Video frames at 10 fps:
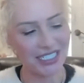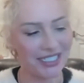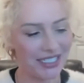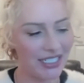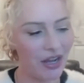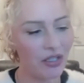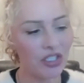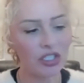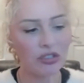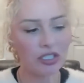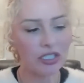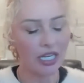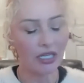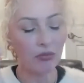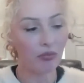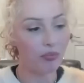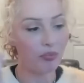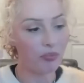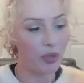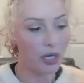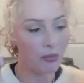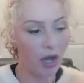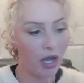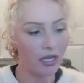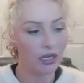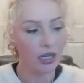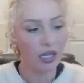lashes, because usually I can put them on,